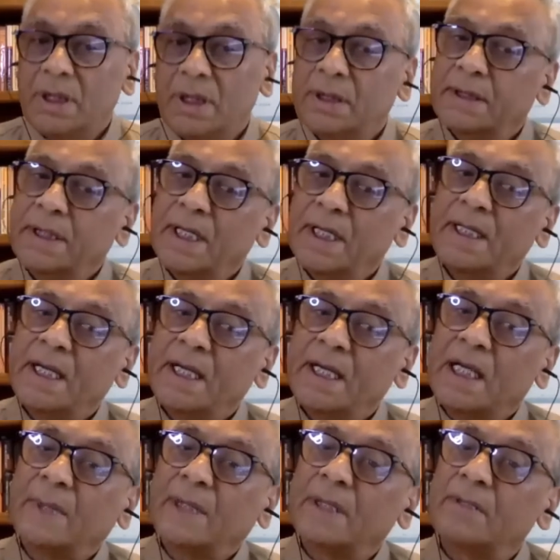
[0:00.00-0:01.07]
Theory
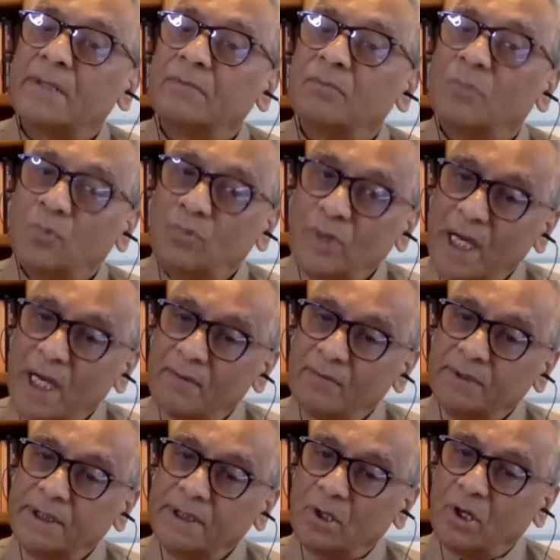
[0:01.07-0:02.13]
aspect, we have
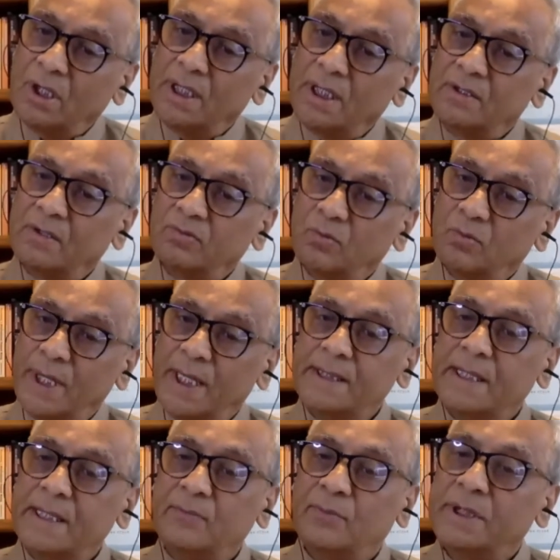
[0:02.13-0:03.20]
the knowledge of Ved
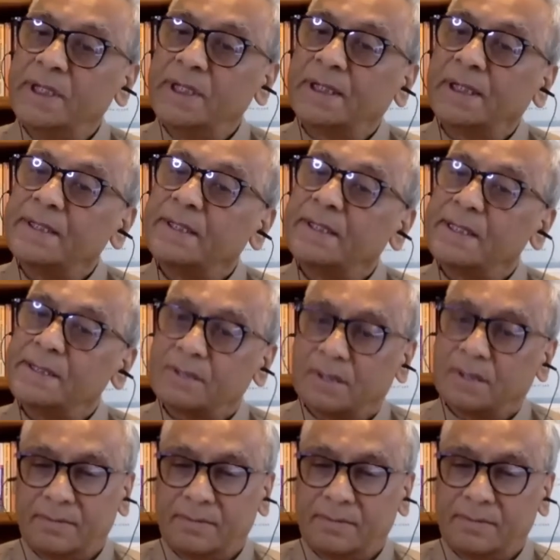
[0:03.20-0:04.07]
and Vedic literature.